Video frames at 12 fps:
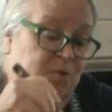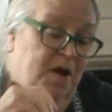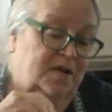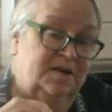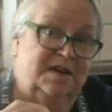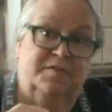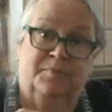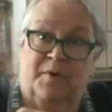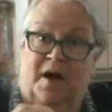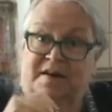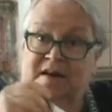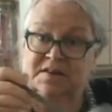quality of
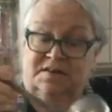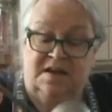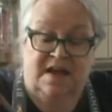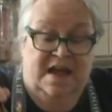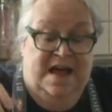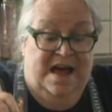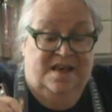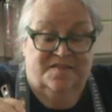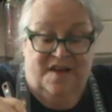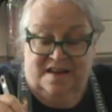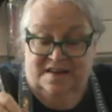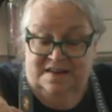product.
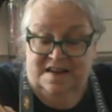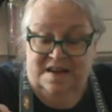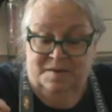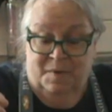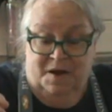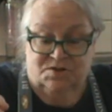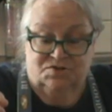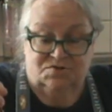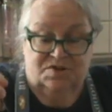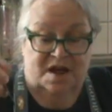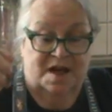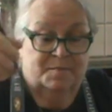Secondly, it buys you
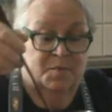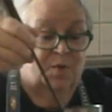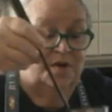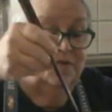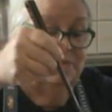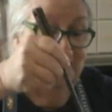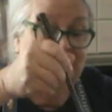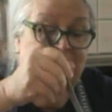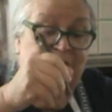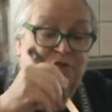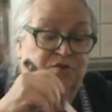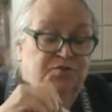time. Once my
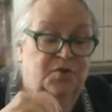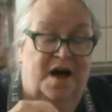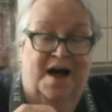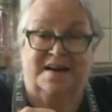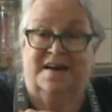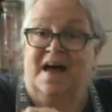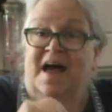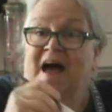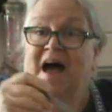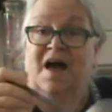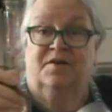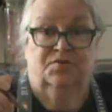leaves are dried,
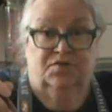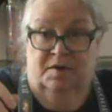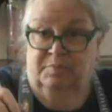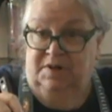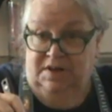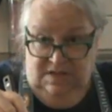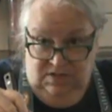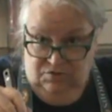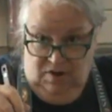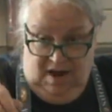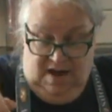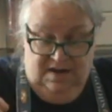completely
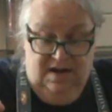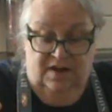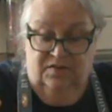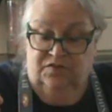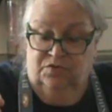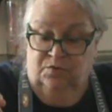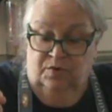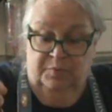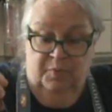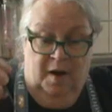dried and stored